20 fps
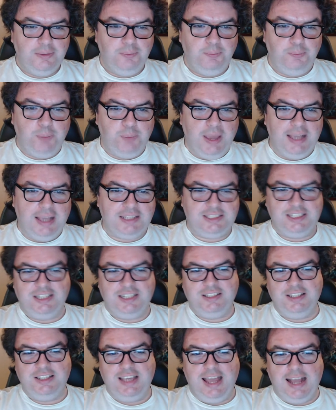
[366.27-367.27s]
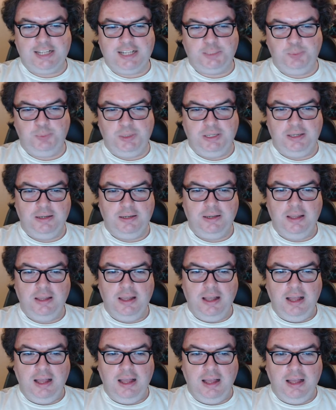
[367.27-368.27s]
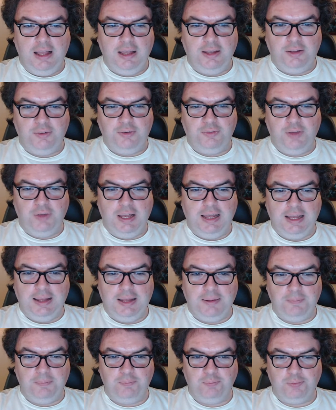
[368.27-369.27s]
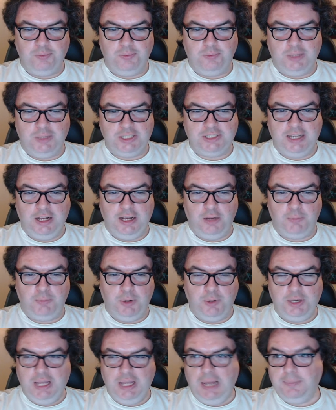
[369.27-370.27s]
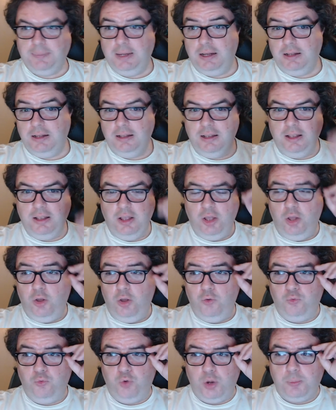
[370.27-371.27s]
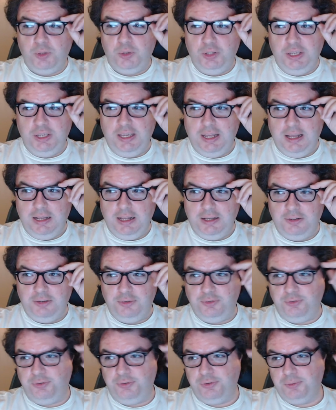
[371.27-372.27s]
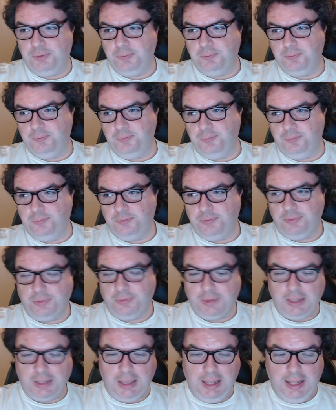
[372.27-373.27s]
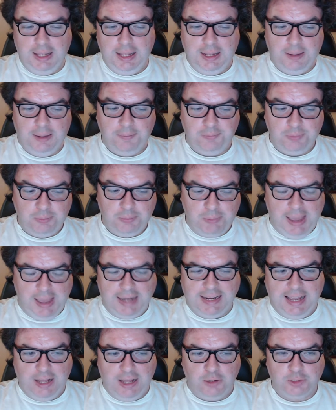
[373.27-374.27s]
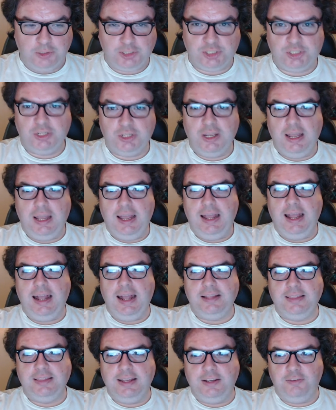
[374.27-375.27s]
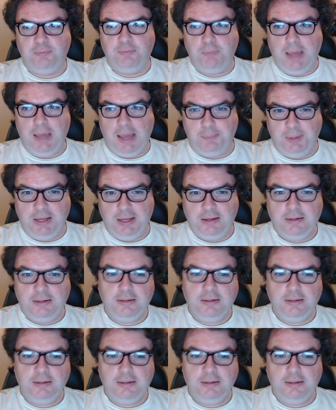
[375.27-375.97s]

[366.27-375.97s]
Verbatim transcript: basically XP of um, Masao Maruyama, formerly of um, Madhouse and then of Mappa,